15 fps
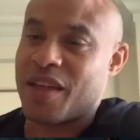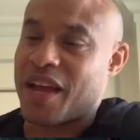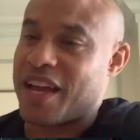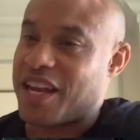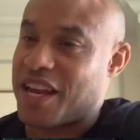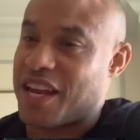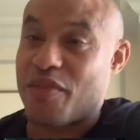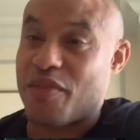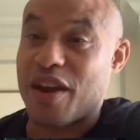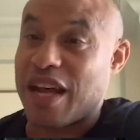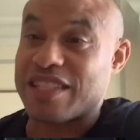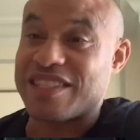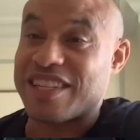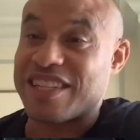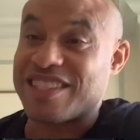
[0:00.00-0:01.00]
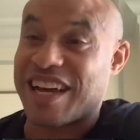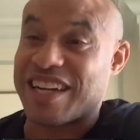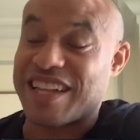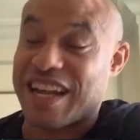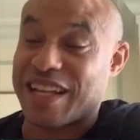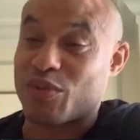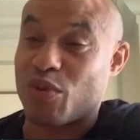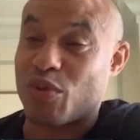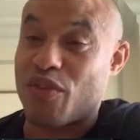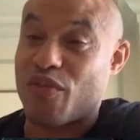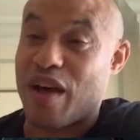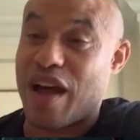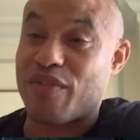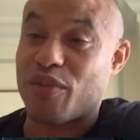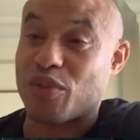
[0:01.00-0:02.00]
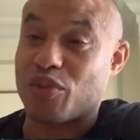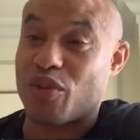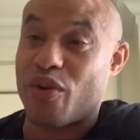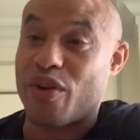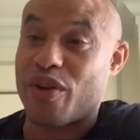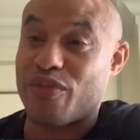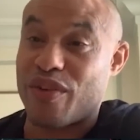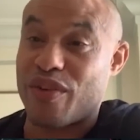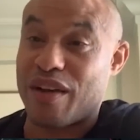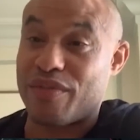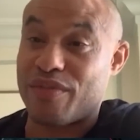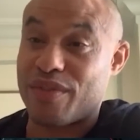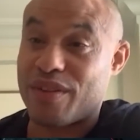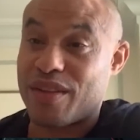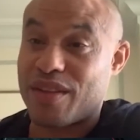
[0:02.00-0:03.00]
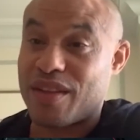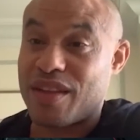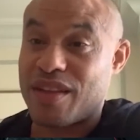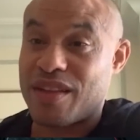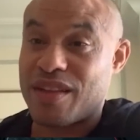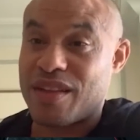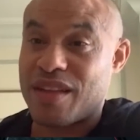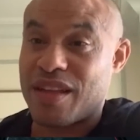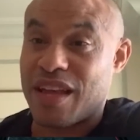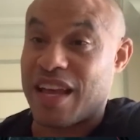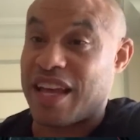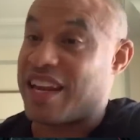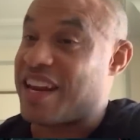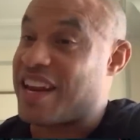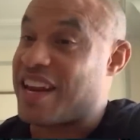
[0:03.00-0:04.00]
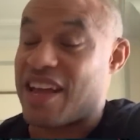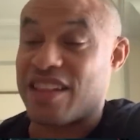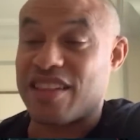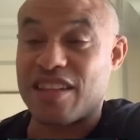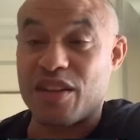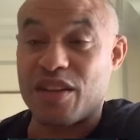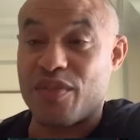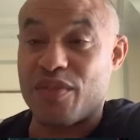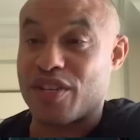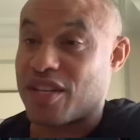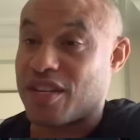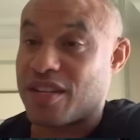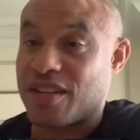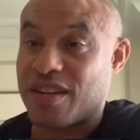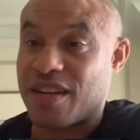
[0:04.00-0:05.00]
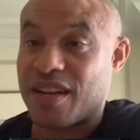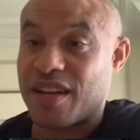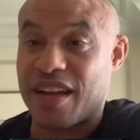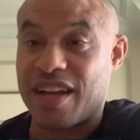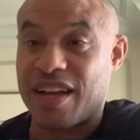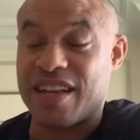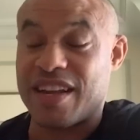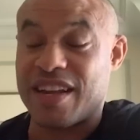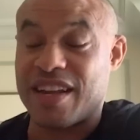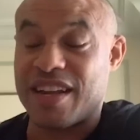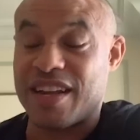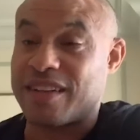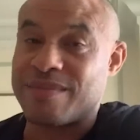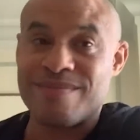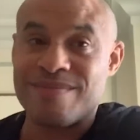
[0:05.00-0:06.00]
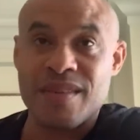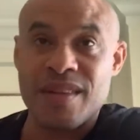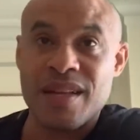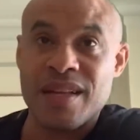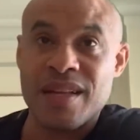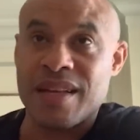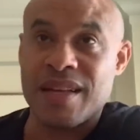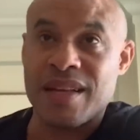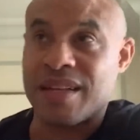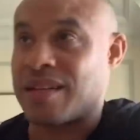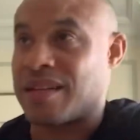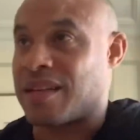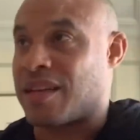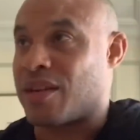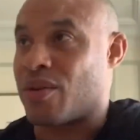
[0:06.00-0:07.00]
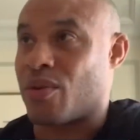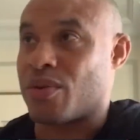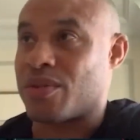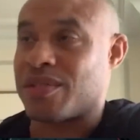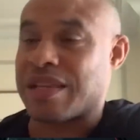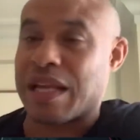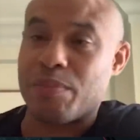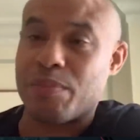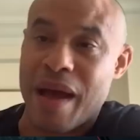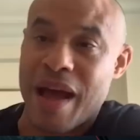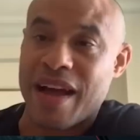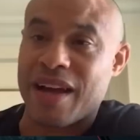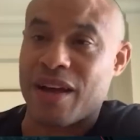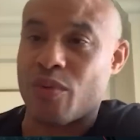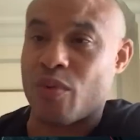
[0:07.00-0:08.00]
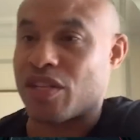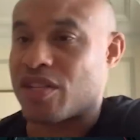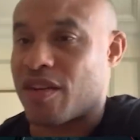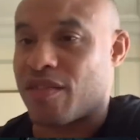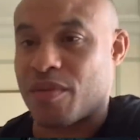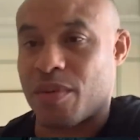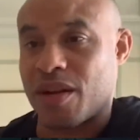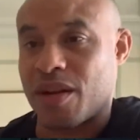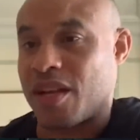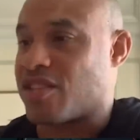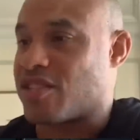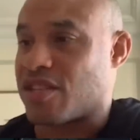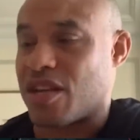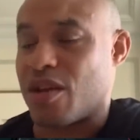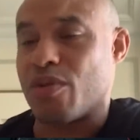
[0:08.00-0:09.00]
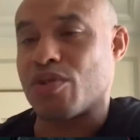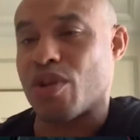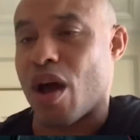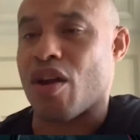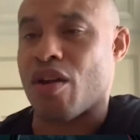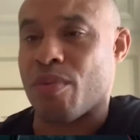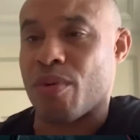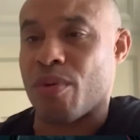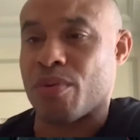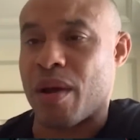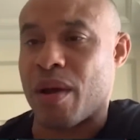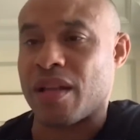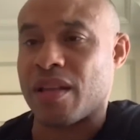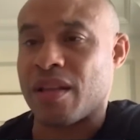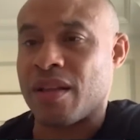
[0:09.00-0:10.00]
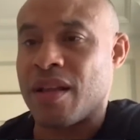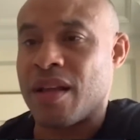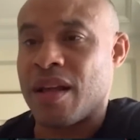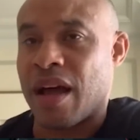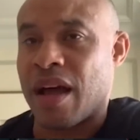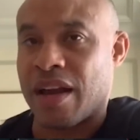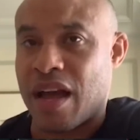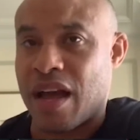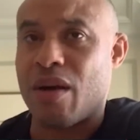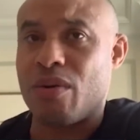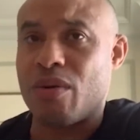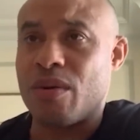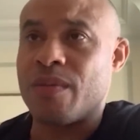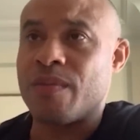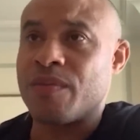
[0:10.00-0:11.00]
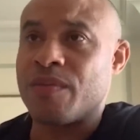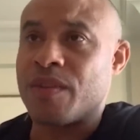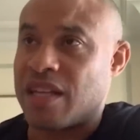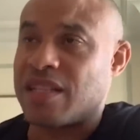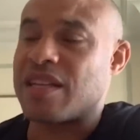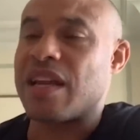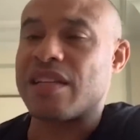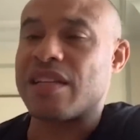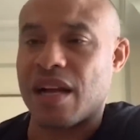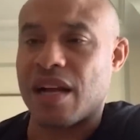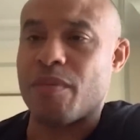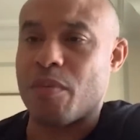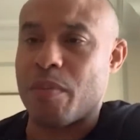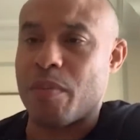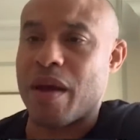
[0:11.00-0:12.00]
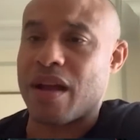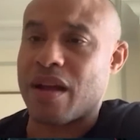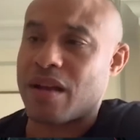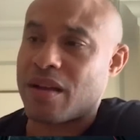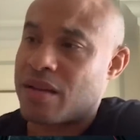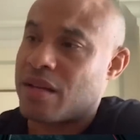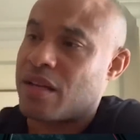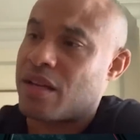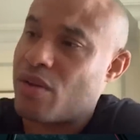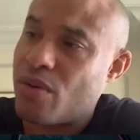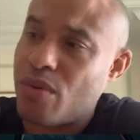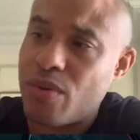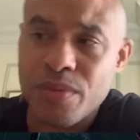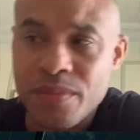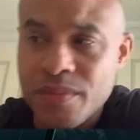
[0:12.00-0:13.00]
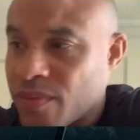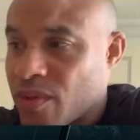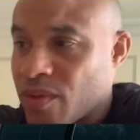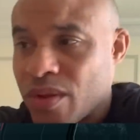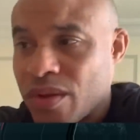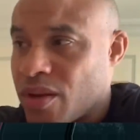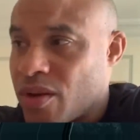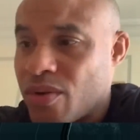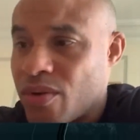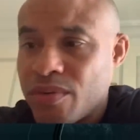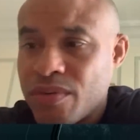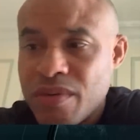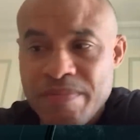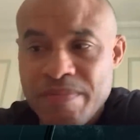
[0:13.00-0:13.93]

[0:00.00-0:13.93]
He never lost his title at 25 or 35. Yeah. He didn't held the division. He didn't, you know, set back and watch everybody. He, he was honorable, right? And now he said he's coming back. You know, you know,